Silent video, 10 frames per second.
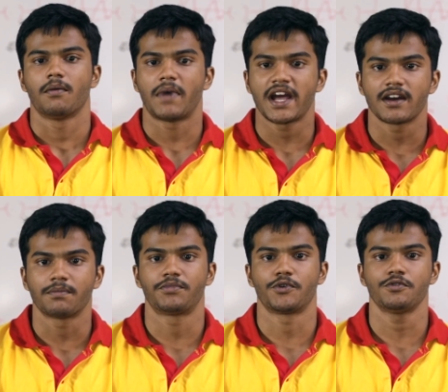my
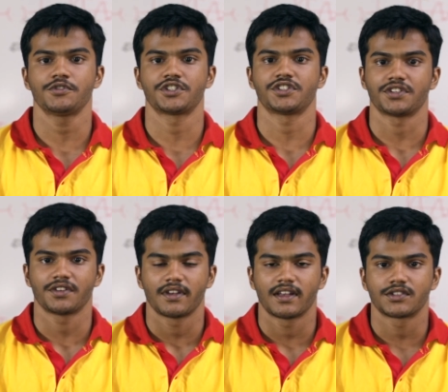approach
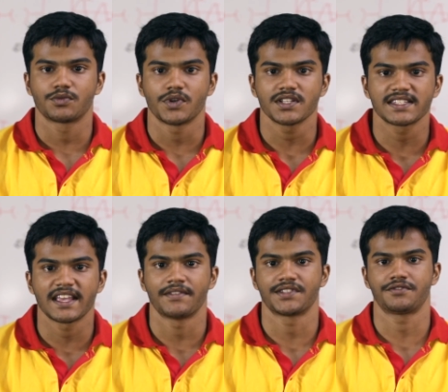towards
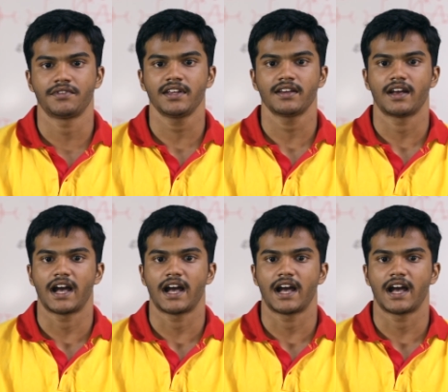chemistry.